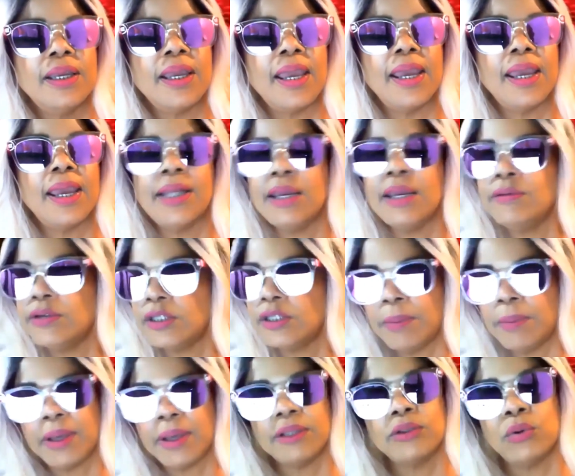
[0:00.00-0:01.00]
and I
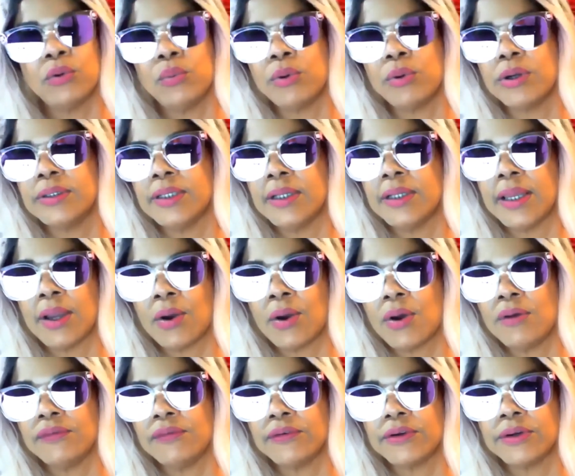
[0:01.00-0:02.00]
respect the work that I
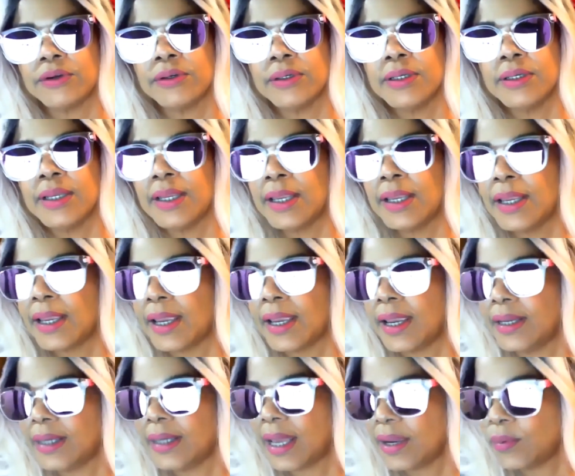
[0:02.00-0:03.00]
offer.
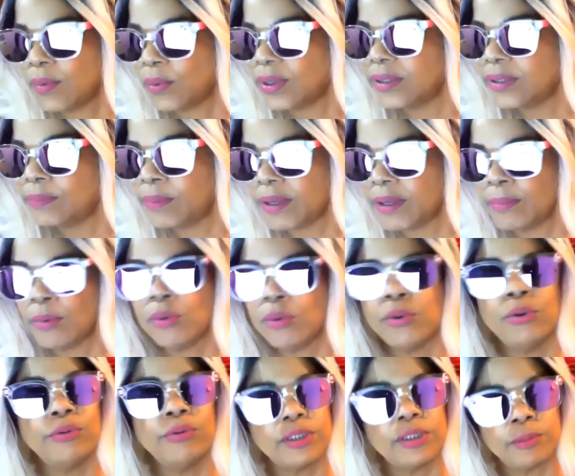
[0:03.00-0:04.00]
And I want people
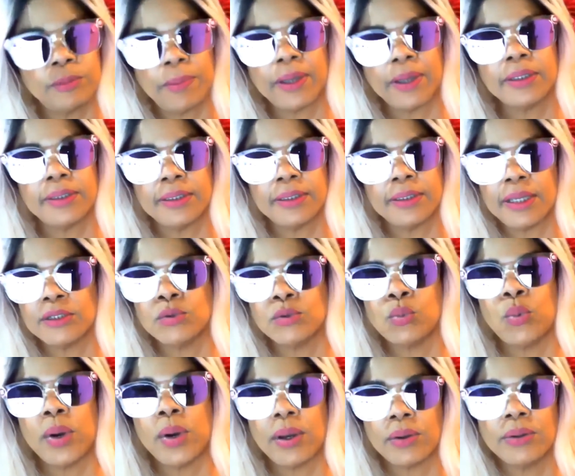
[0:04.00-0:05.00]
who respect it as
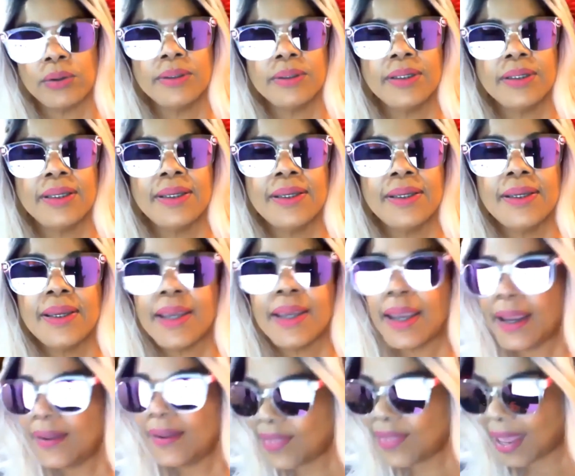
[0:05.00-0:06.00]
well.
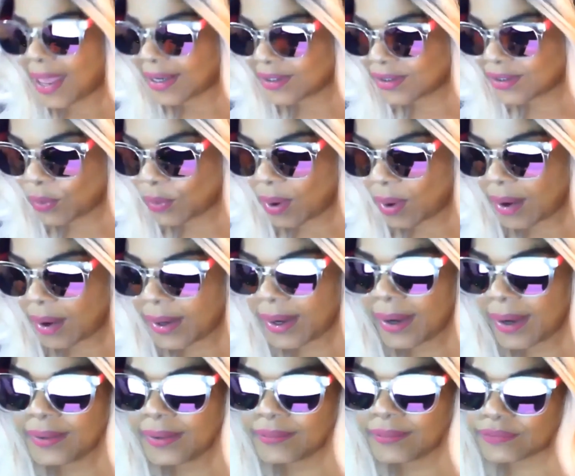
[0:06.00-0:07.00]
And that's why
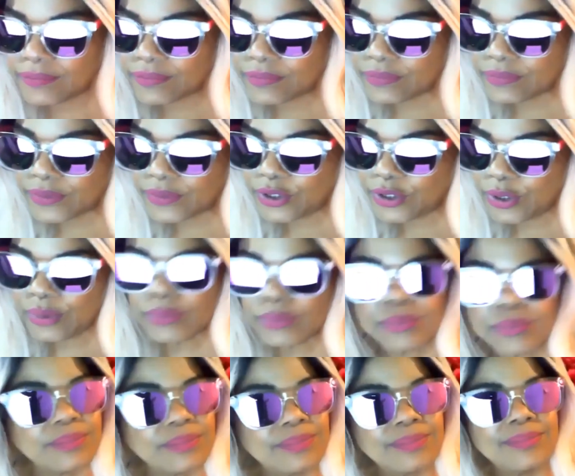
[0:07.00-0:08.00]
I, you know,
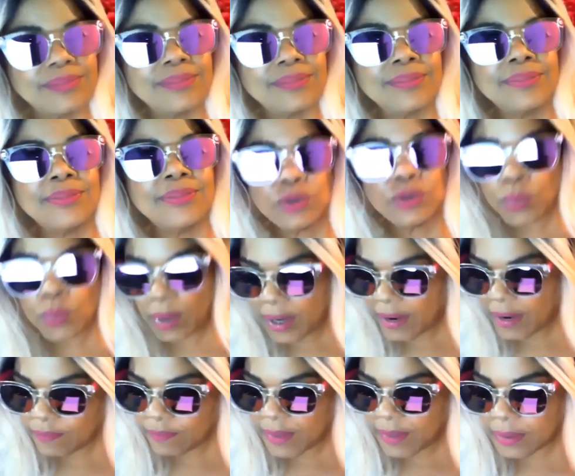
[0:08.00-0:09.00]
that's why
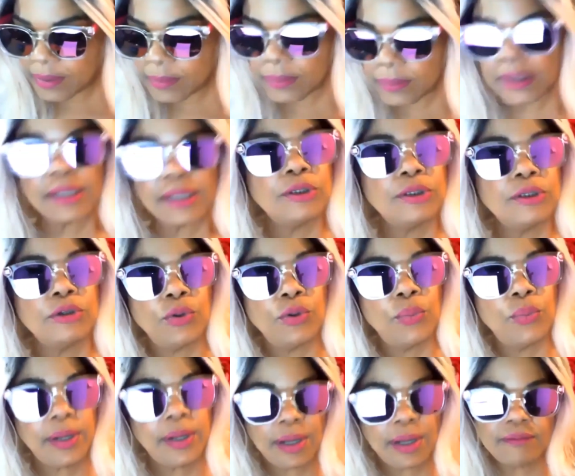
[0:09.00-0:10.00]
I've made it the
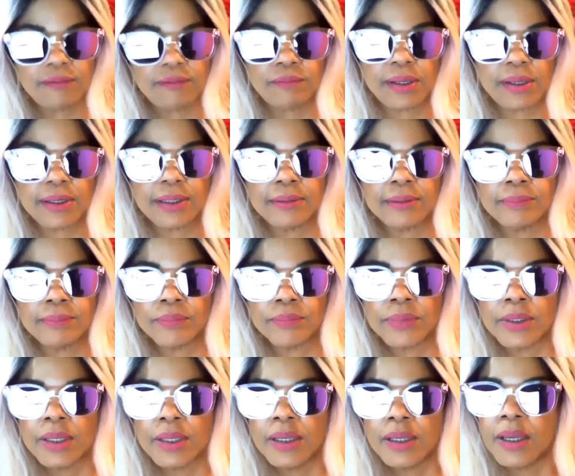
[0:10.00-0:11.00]
way I've made it.
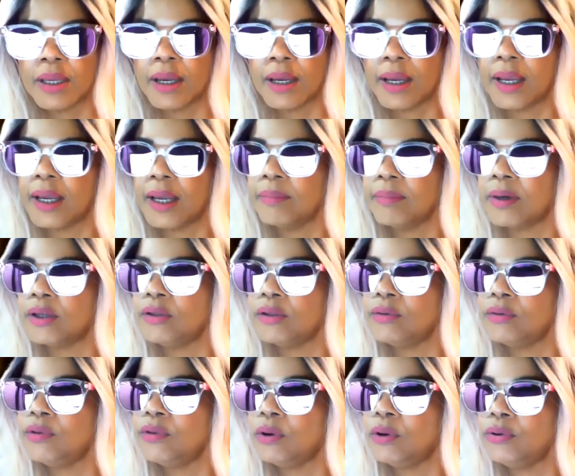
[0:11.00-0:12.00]
Um,
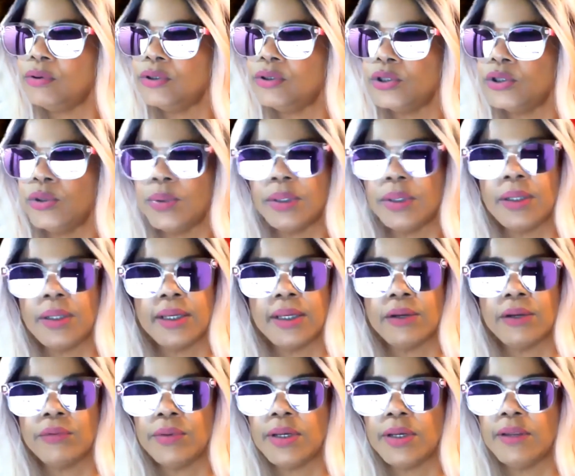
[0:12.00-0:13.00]
those who would like a
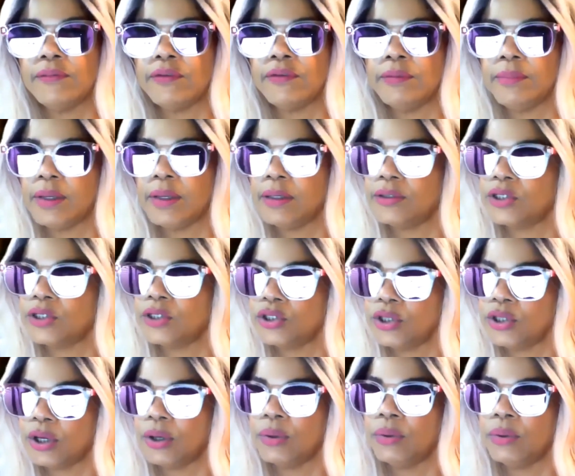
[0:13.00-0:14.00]
reading from me, just
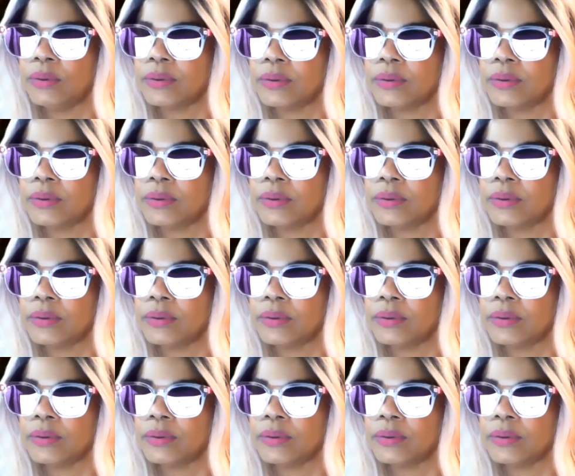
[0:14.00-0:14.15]
know,